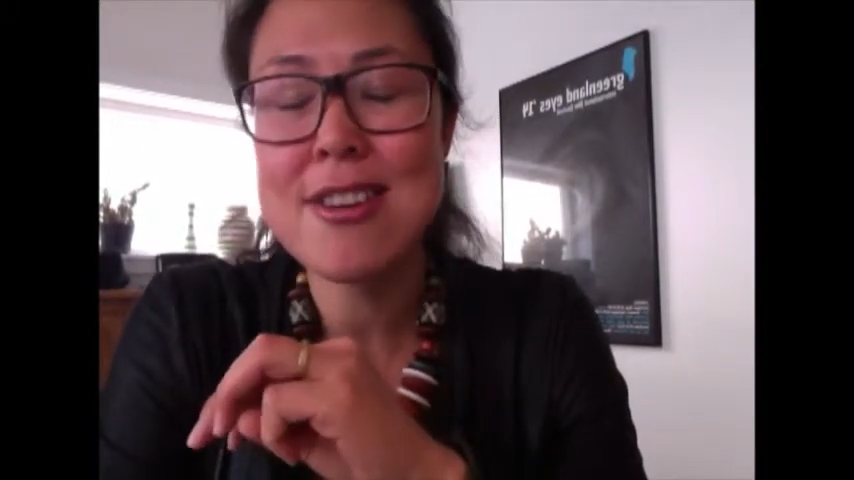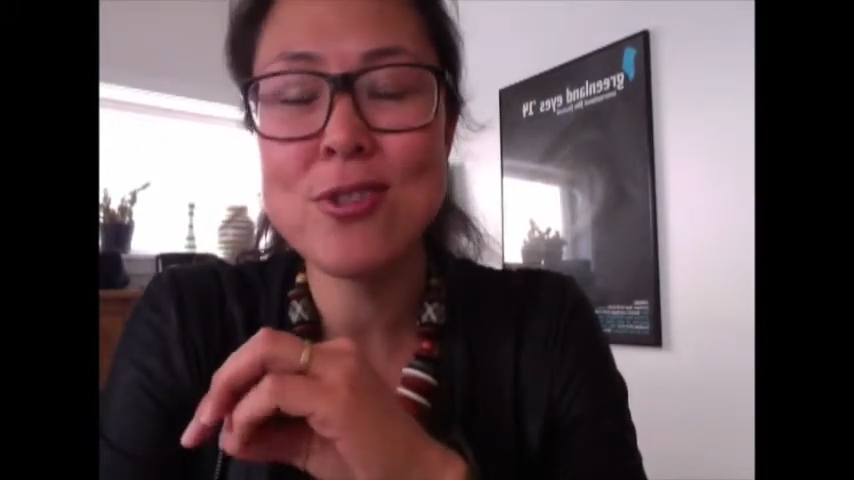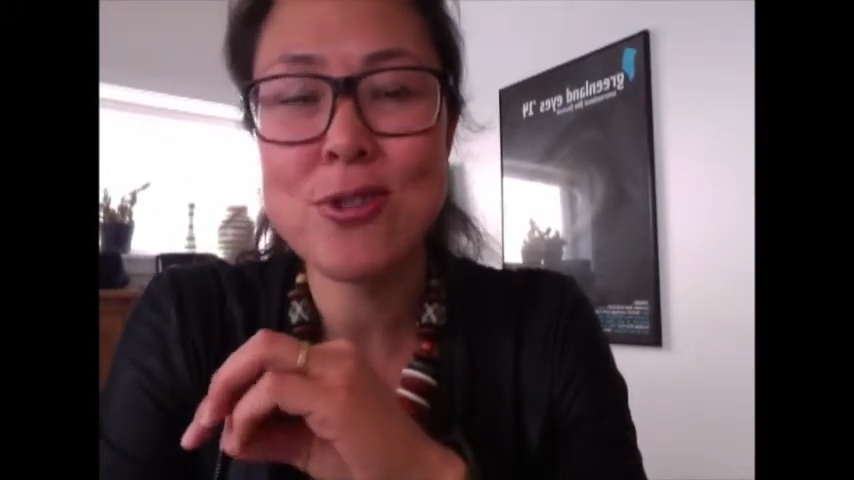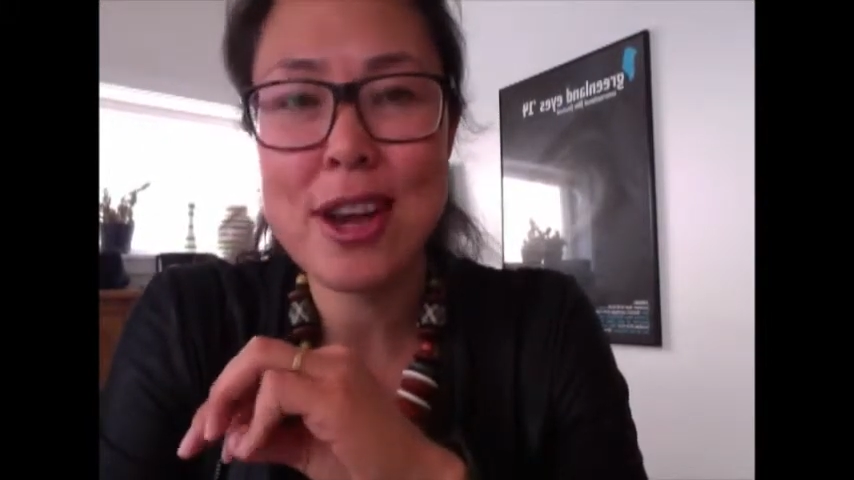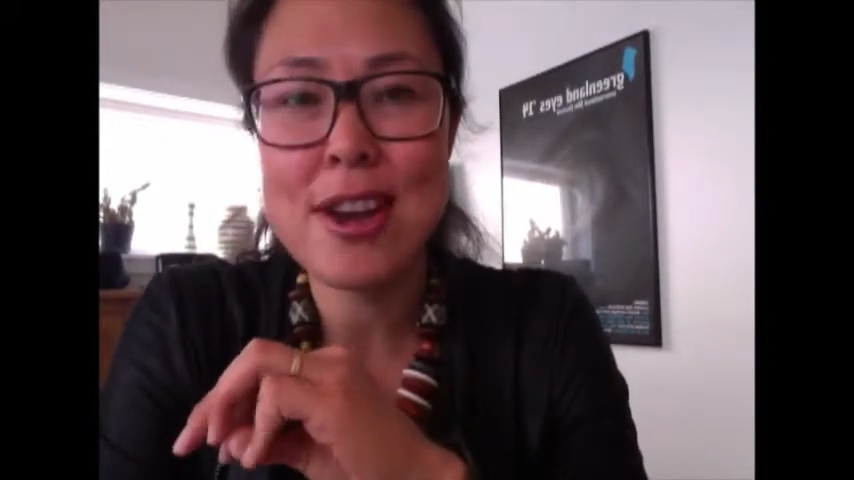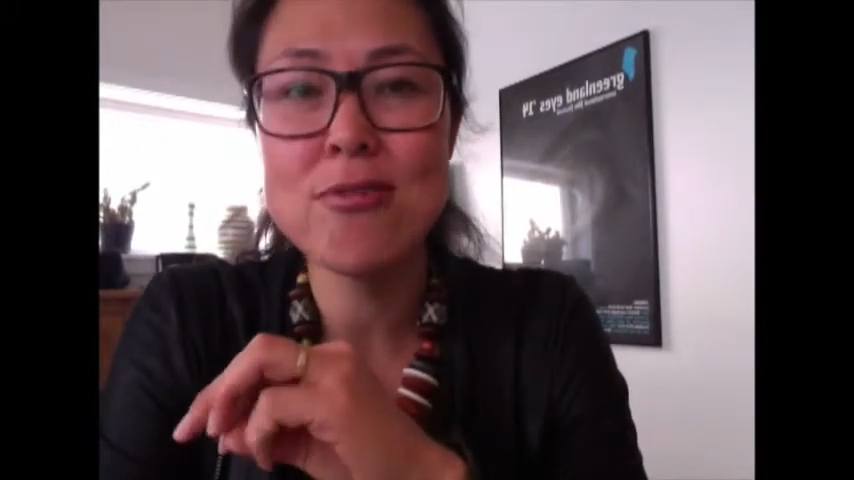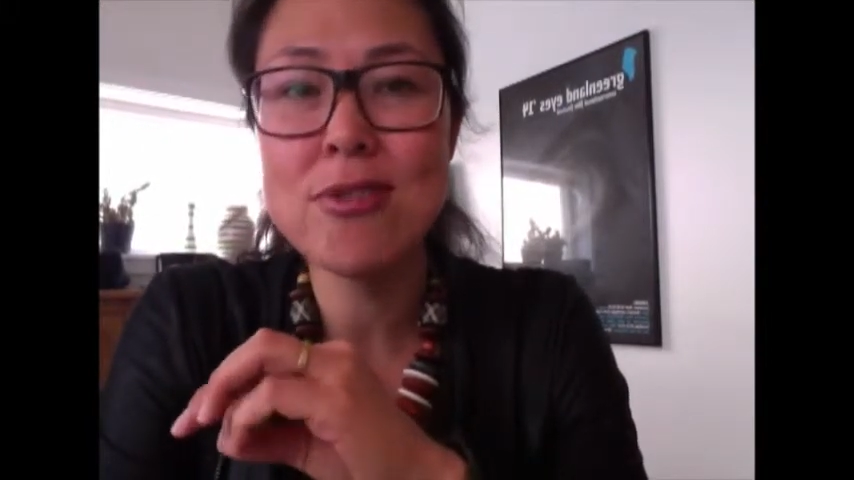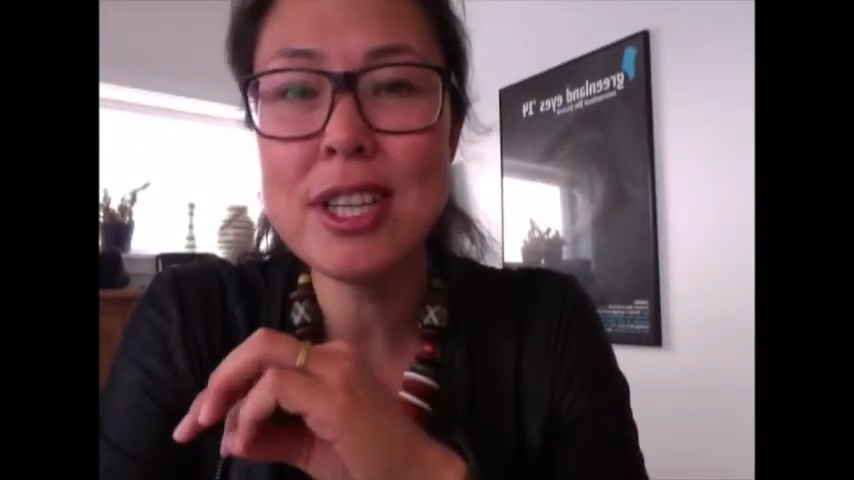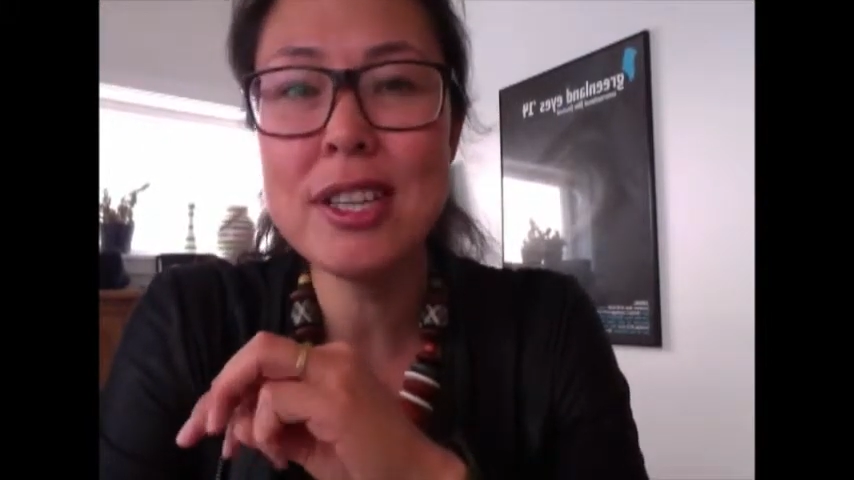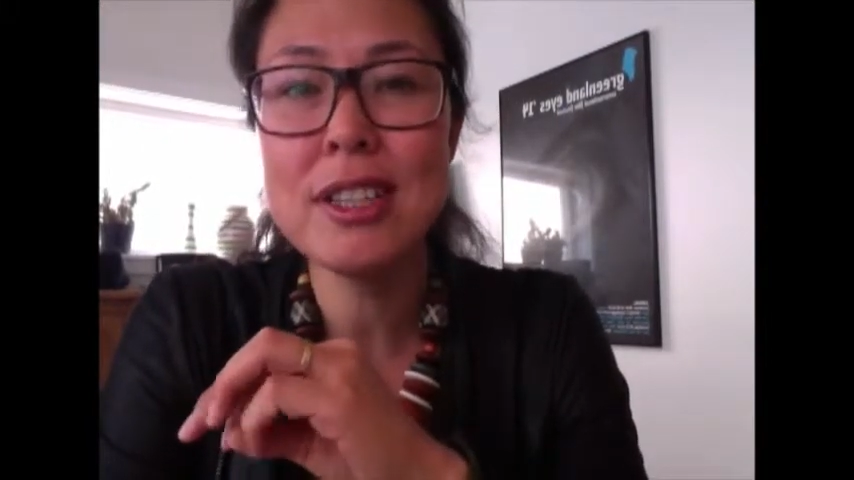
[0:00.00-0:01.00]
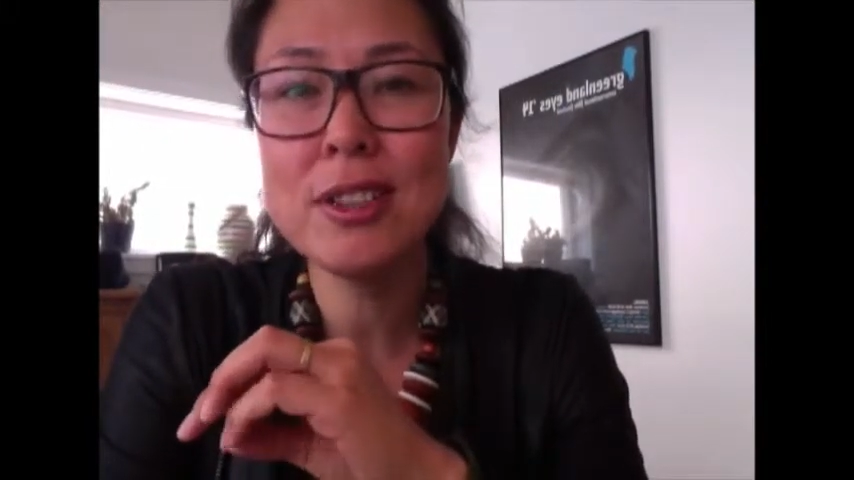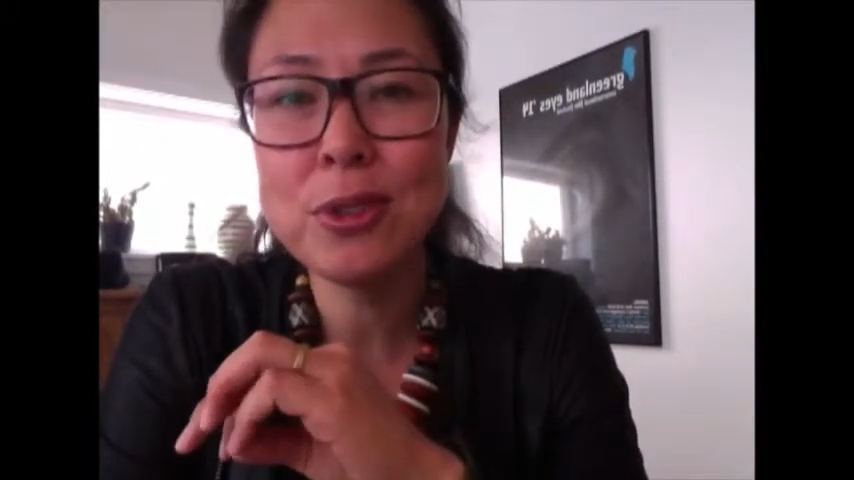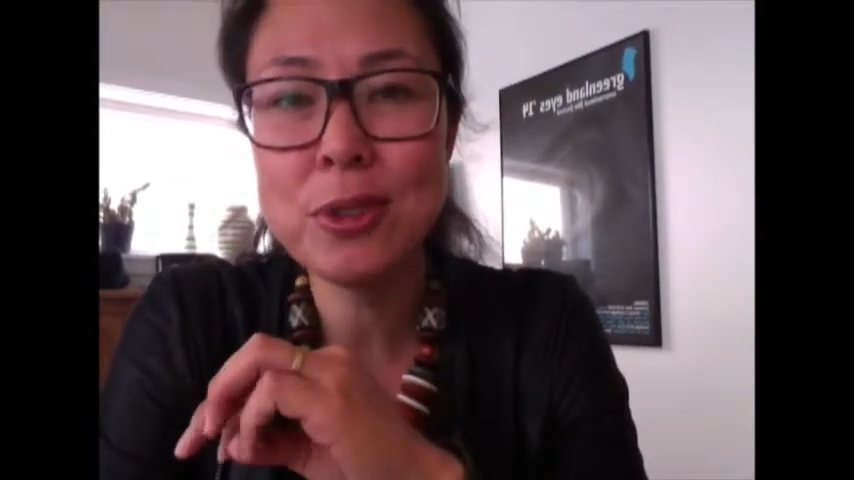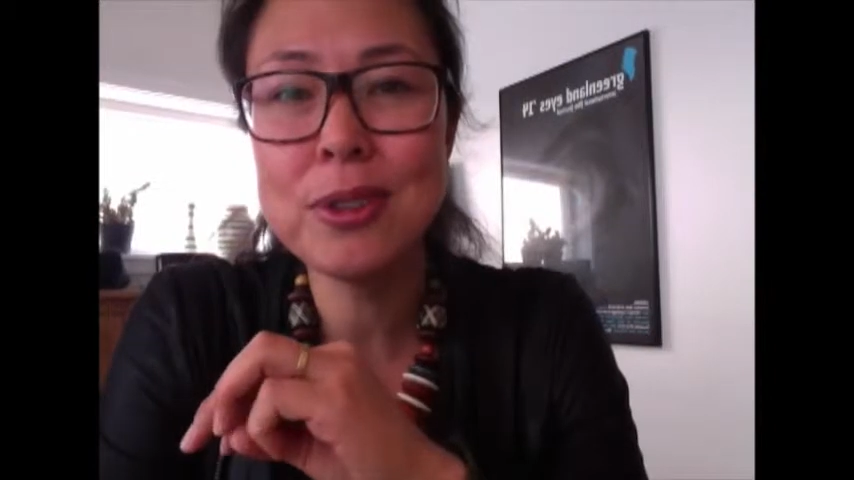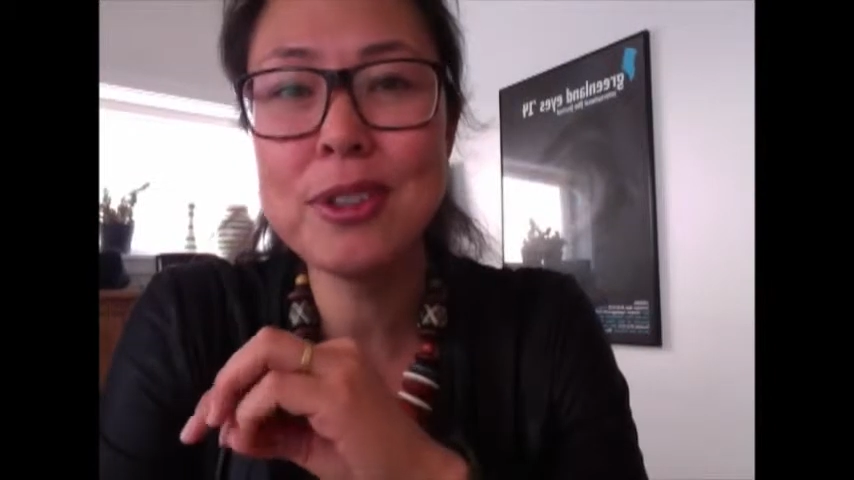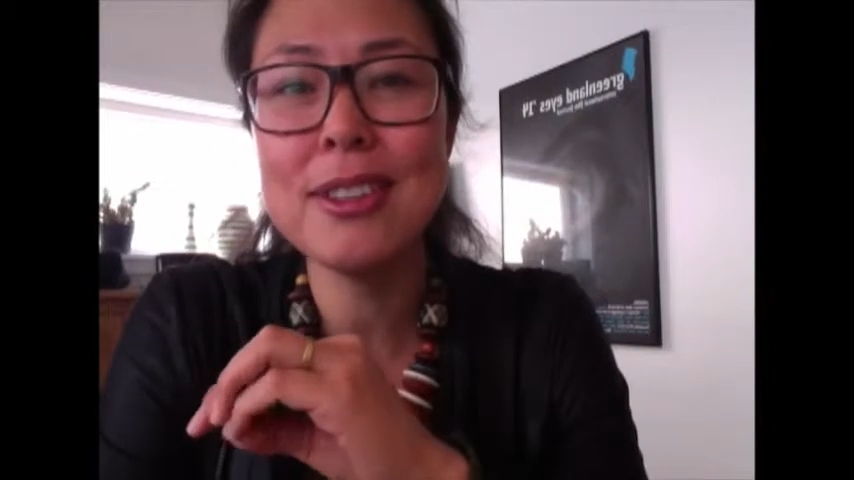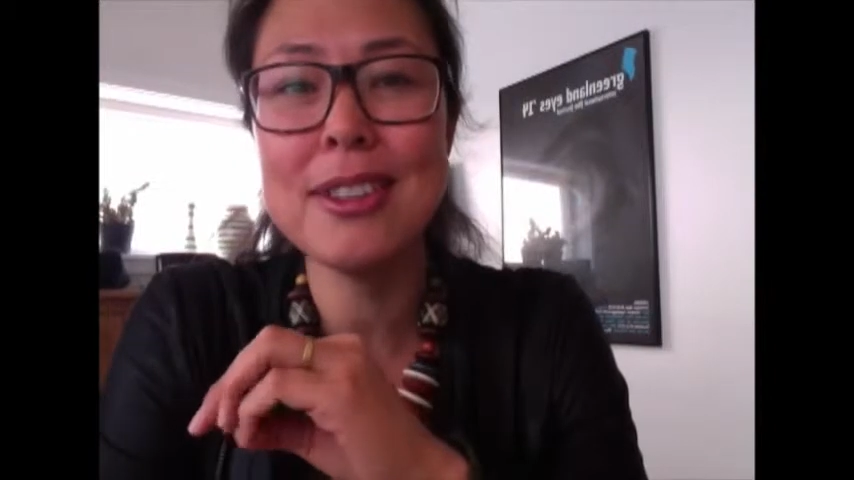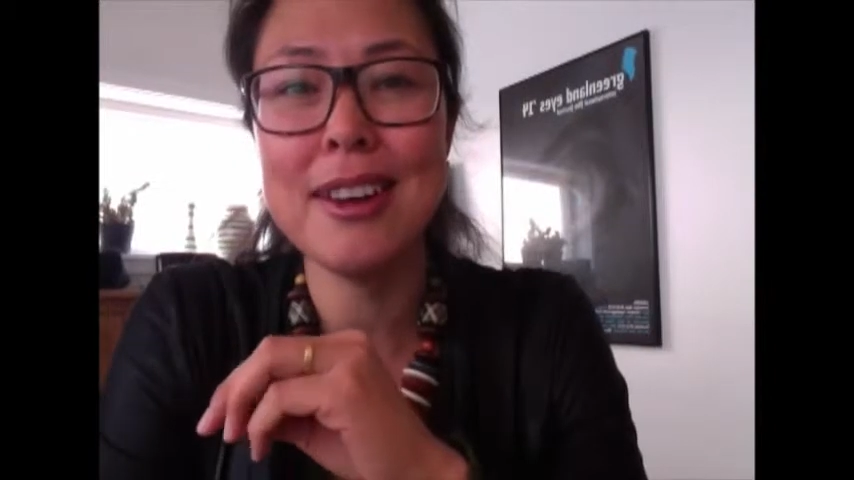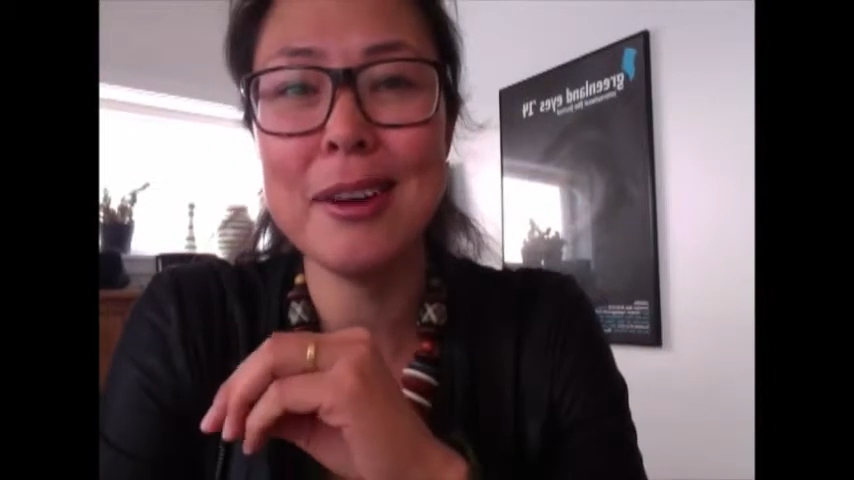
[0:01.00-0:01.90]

really cool